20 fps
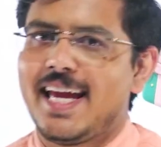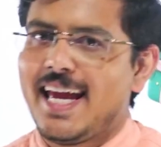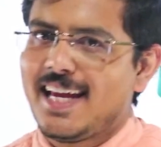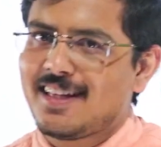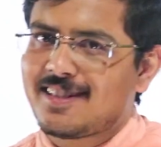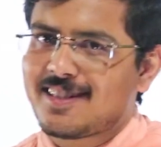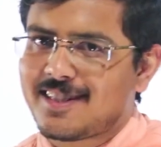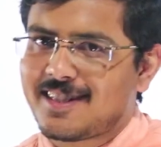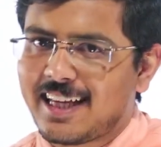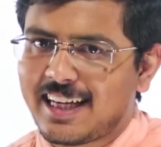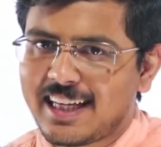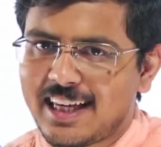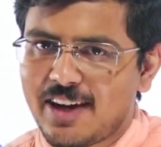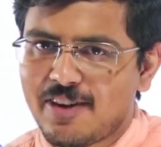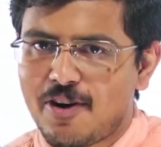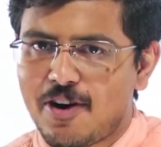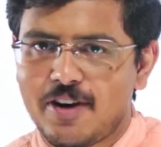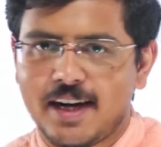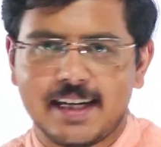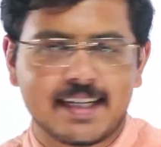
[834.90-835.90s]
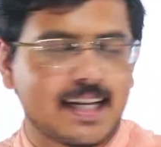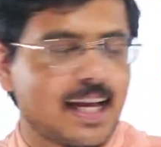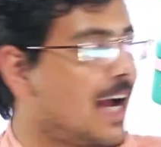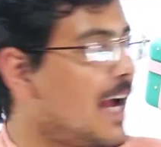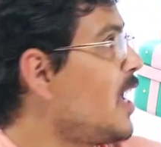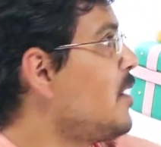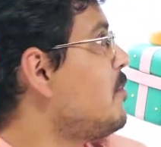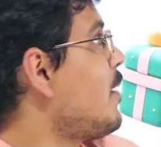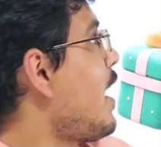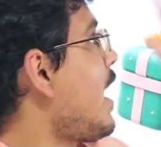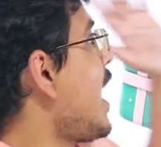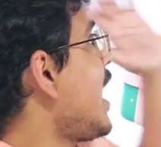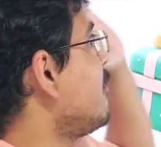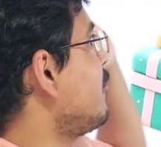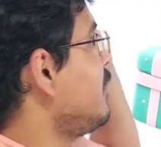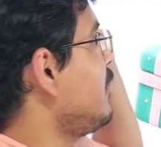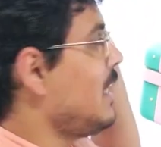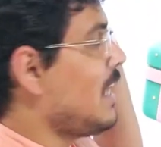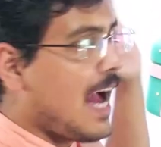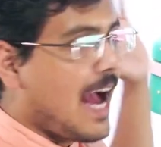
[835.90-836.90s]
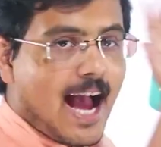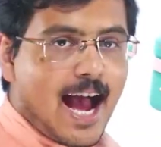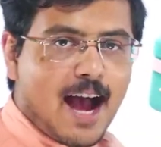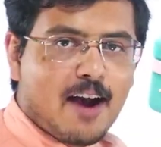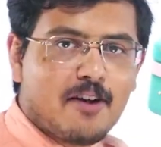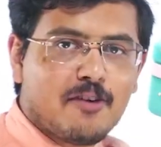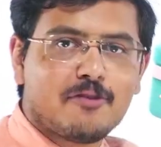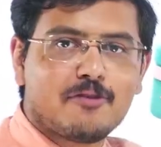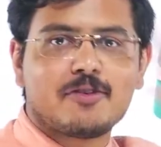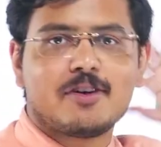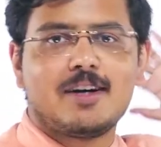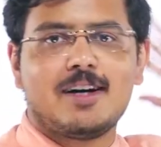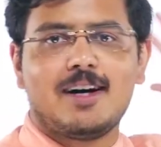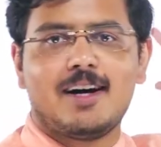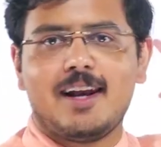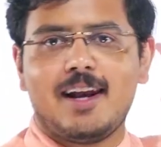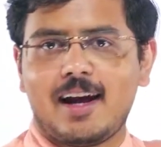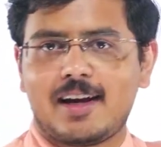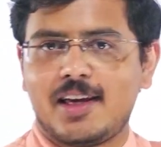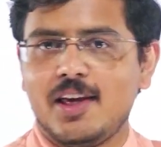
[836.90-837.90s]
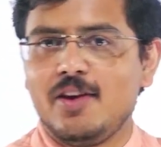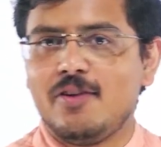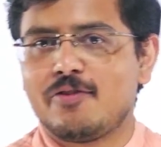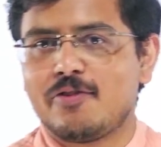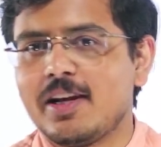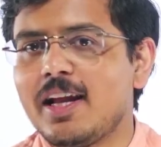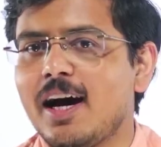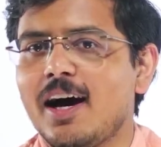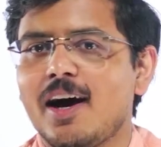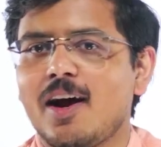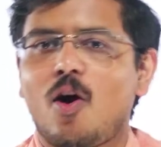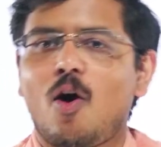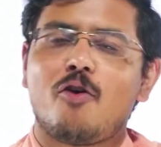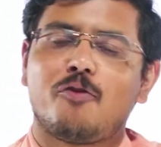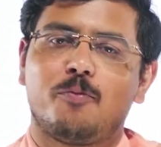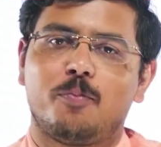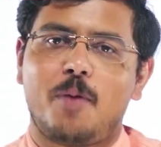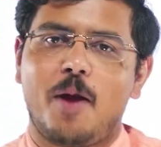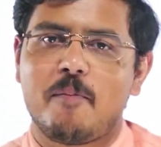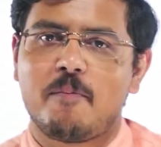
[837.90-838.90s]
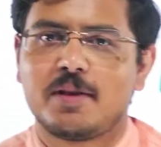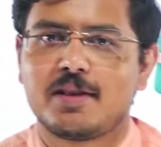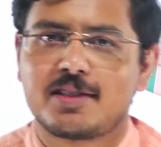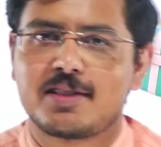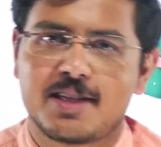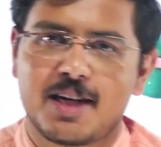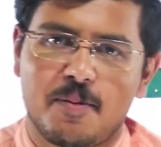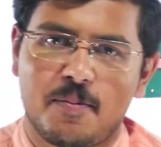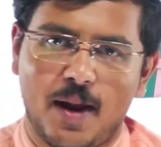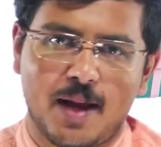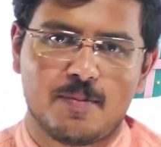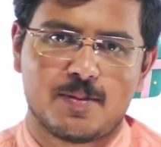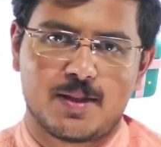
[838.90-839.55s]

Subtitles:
it's the giveaway time and we have a lucky winner of Prep Insta Prime